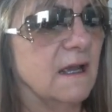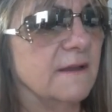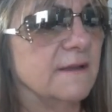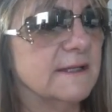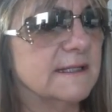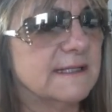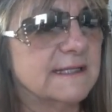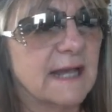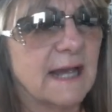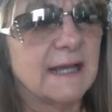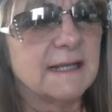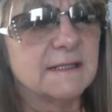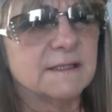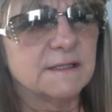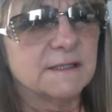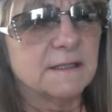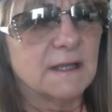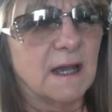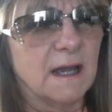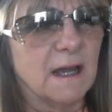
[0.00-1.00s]

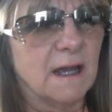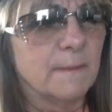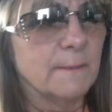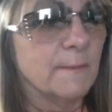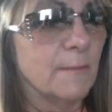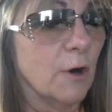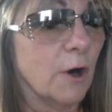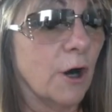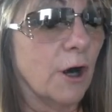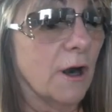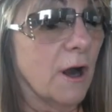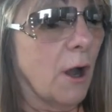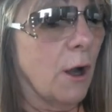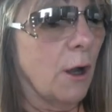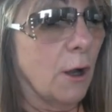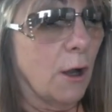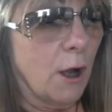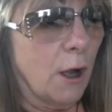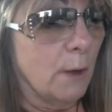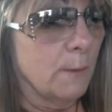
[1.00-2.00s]
besides, or
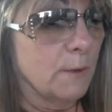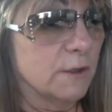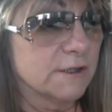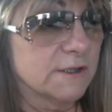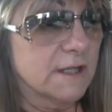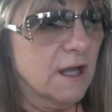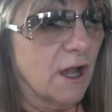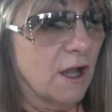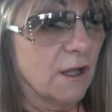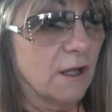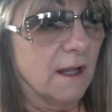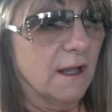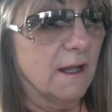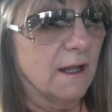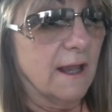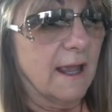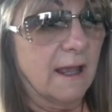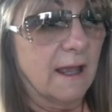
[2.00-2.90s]
almost all